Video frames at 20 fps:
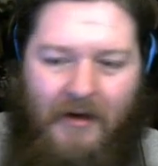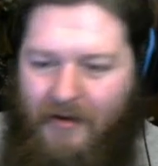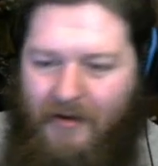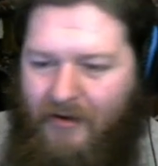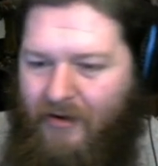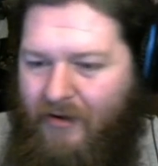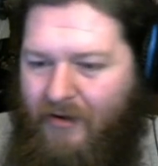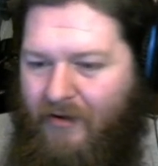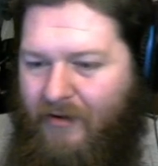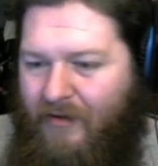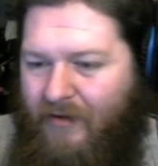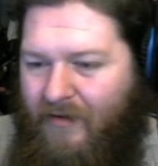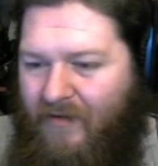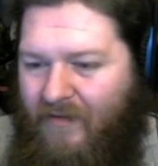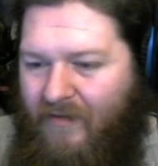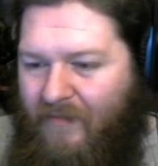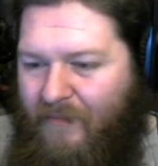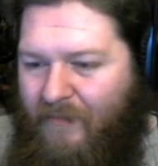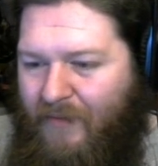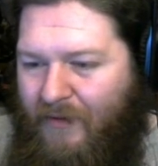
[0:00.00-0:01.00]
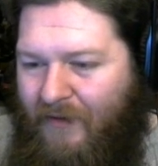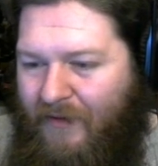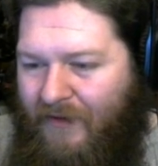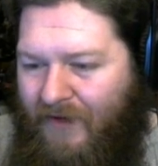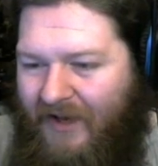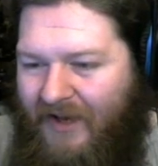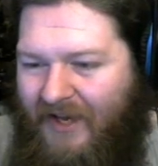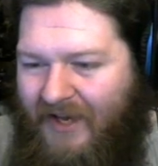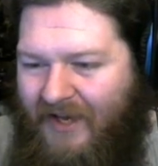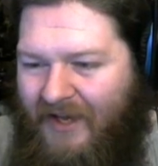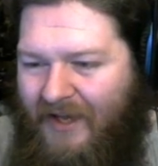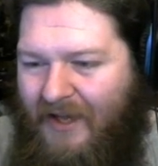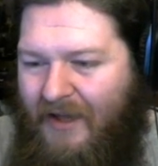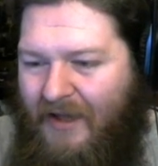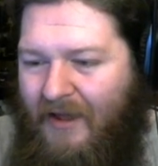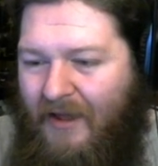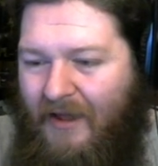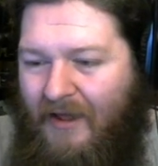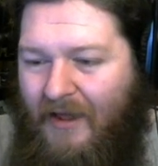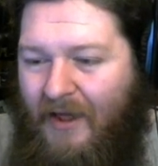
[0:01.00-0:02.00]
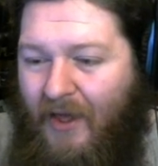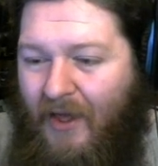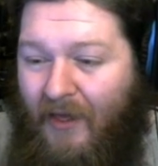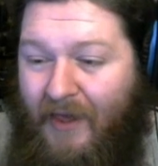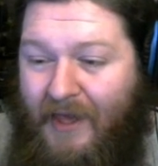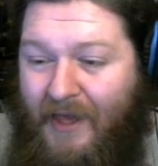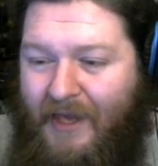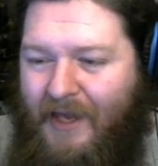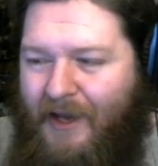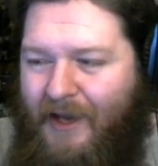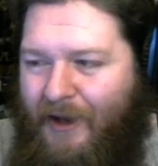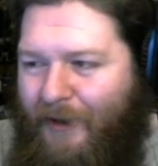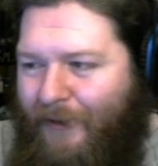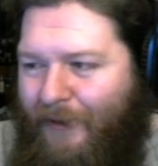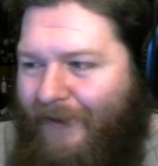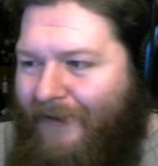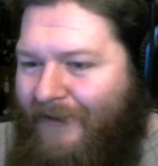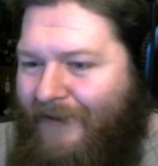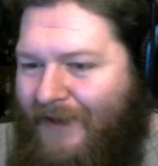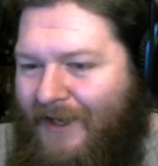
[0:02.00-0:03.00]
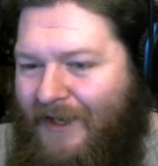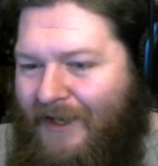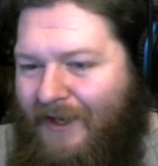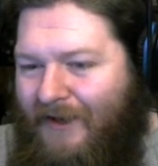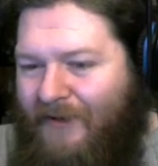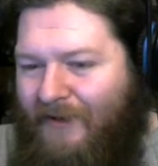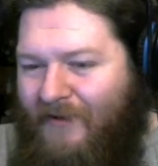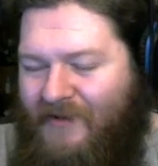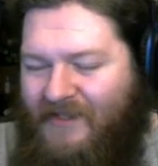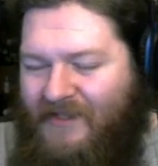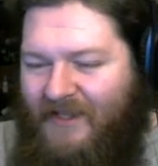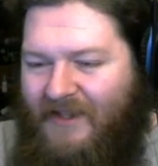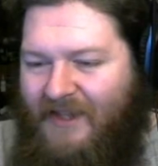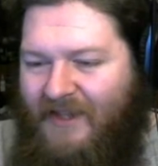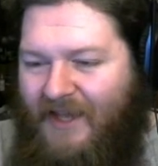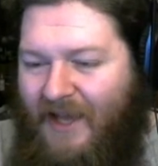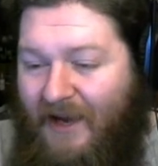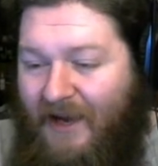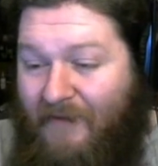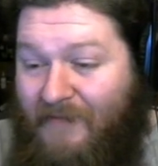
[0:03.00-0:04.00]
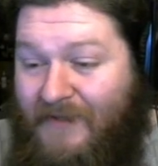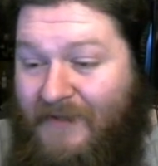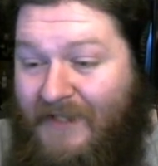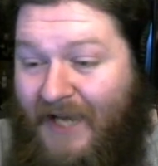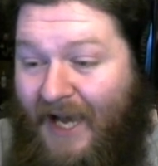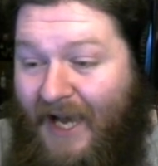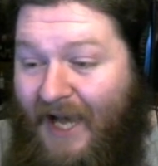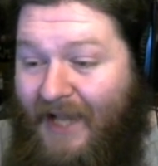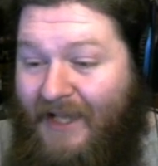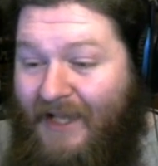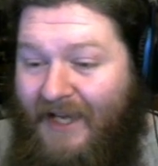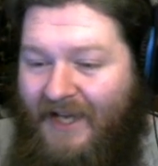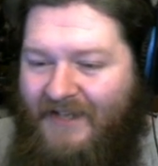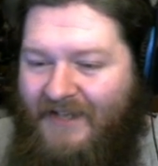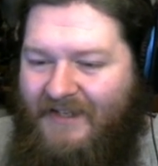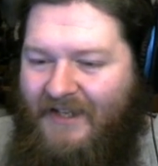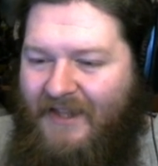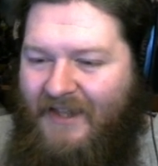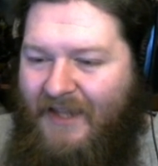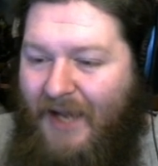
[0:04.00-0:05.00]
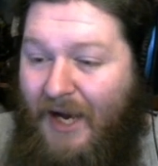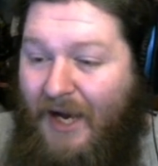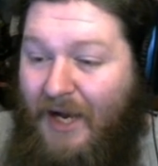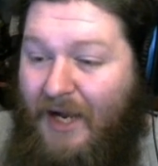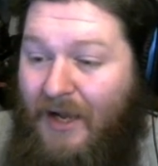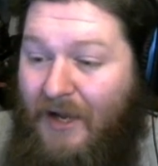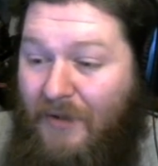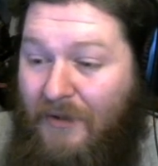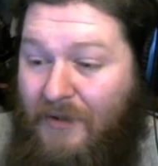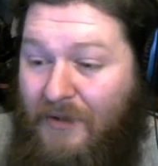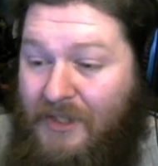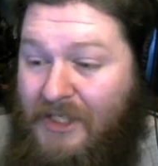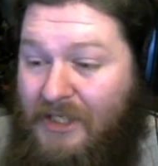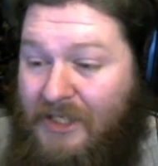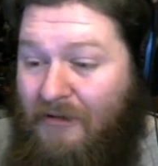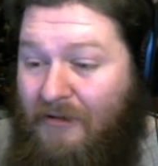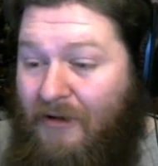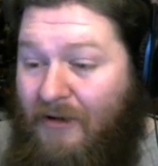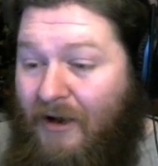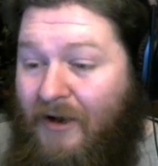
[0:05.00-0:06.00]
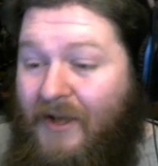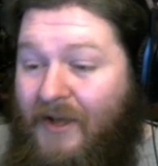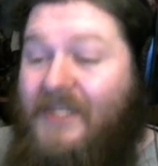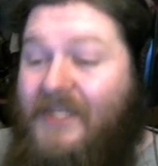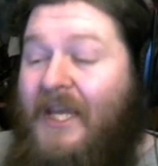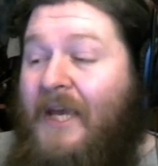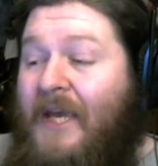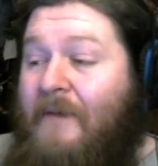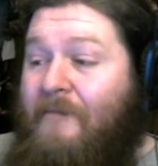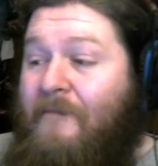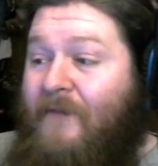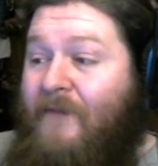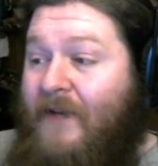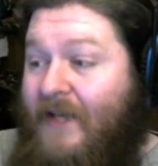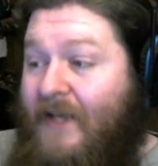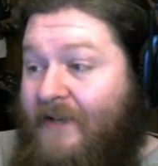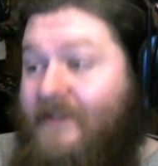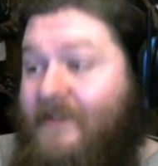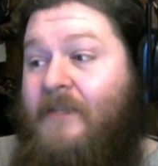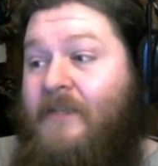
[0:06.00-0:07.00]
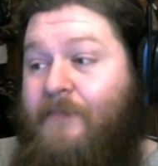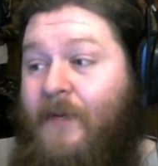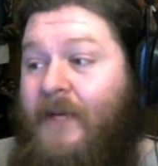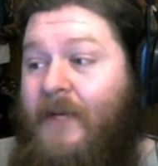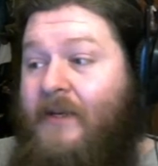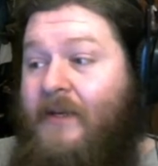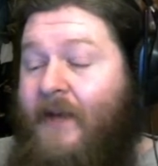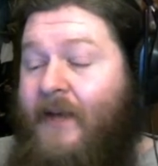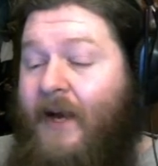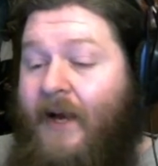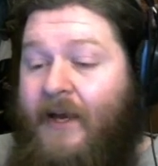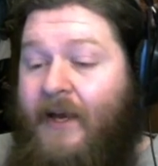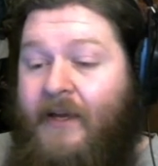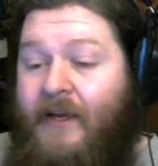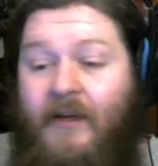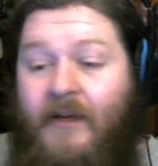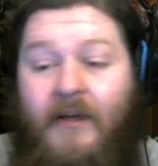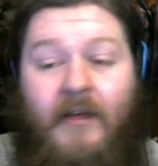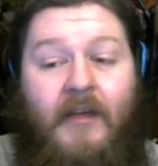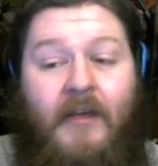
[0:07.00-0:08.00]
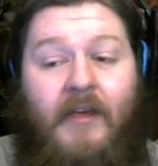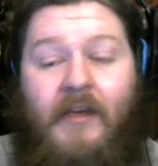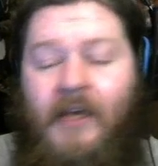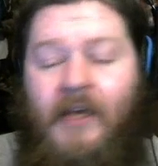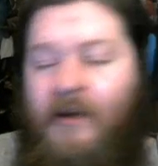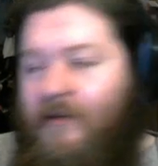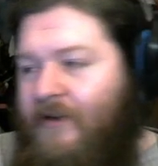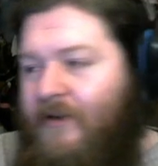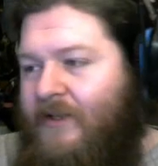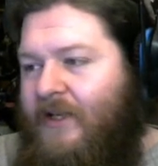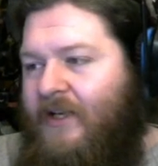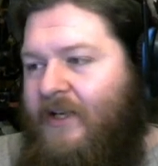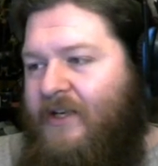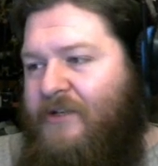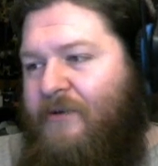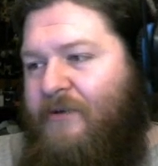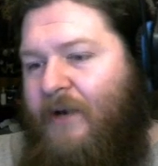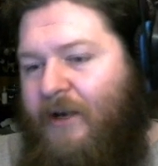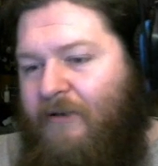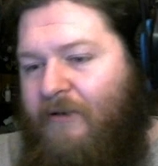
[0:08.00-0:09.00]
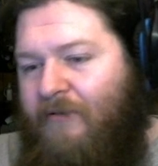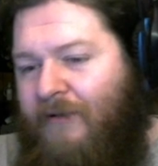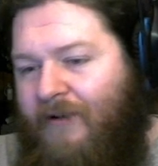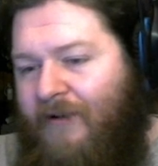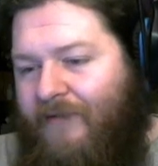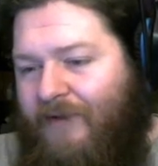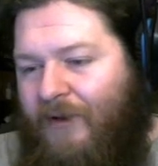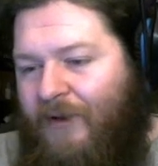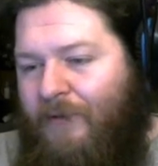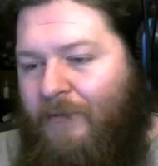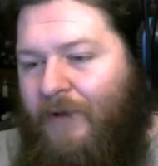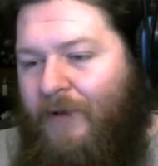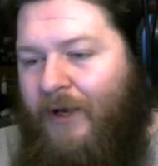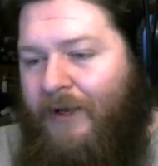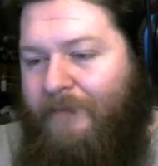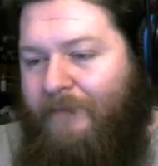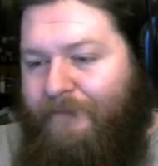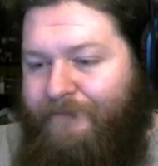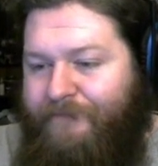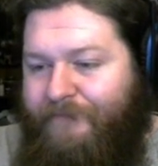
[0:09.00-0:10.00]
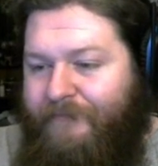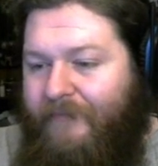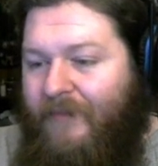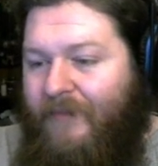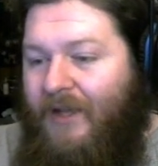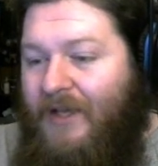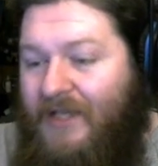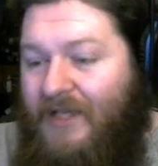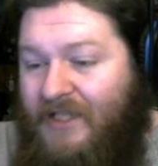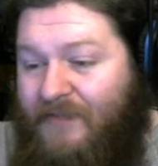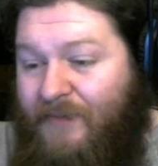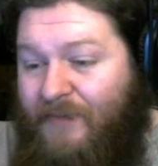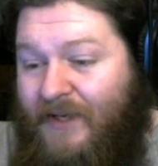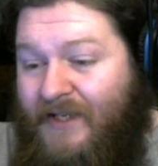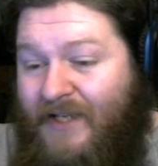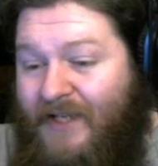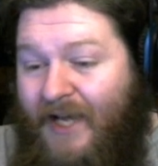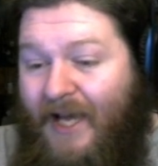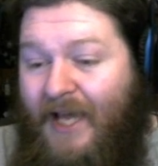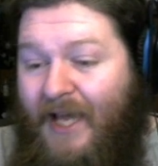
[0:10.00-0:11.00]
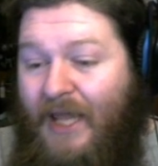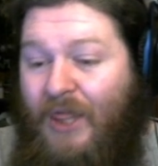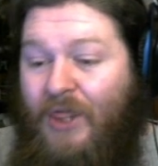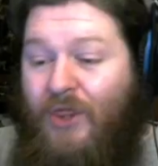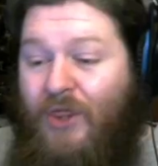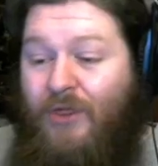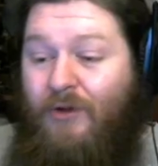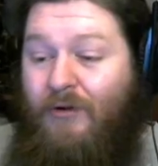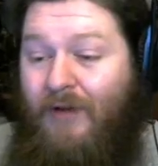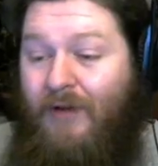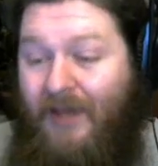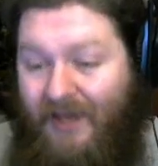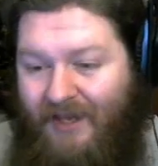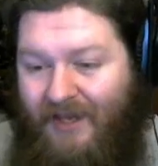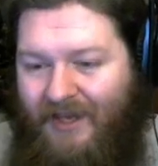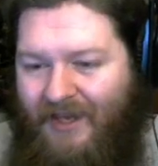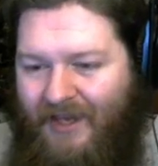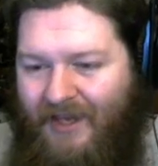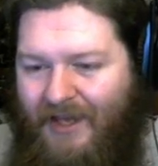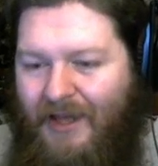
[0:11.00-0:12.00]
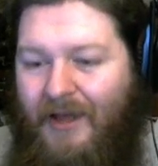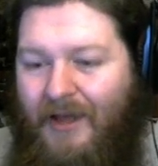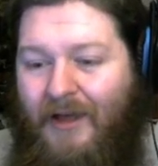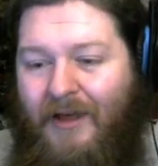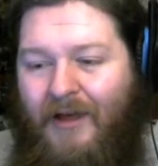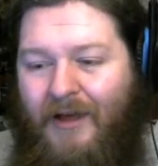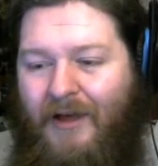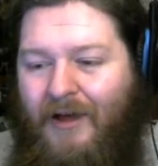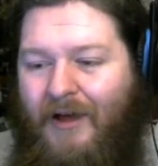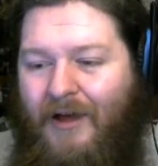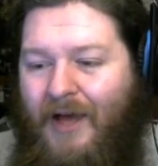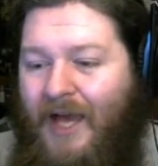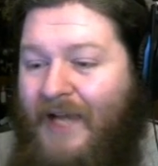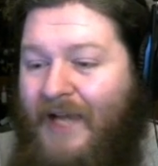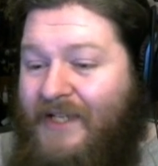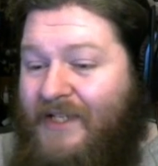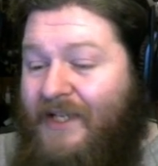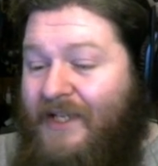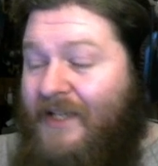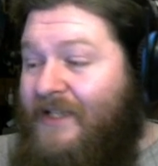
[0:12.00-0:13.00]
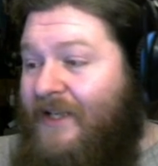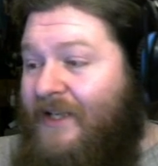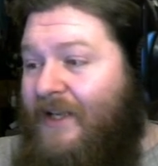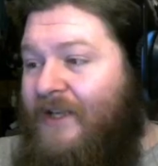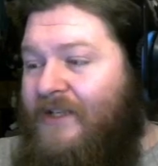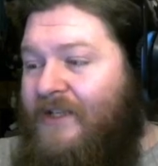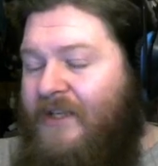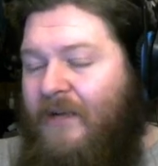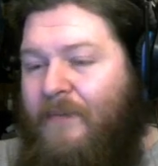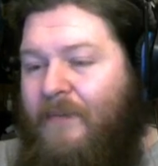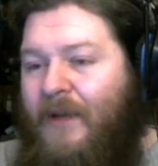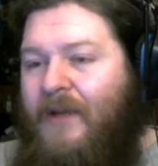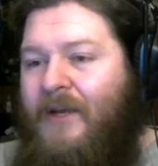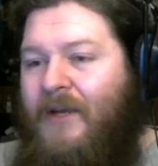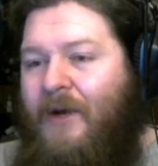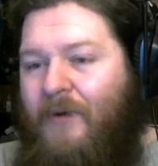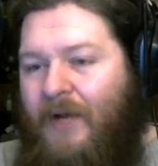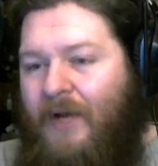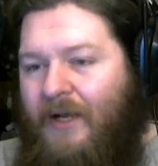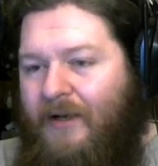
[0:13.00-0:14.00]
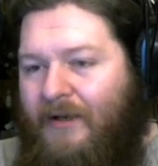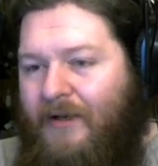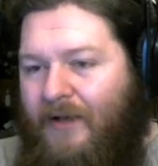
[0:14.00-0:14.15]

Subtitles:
Oh boy. Ego. Ego is a thing. Retaliate's a thing. The Strong is infinite speed die. Guaranteed to trade whoever you want. Speed die 3. It should be noted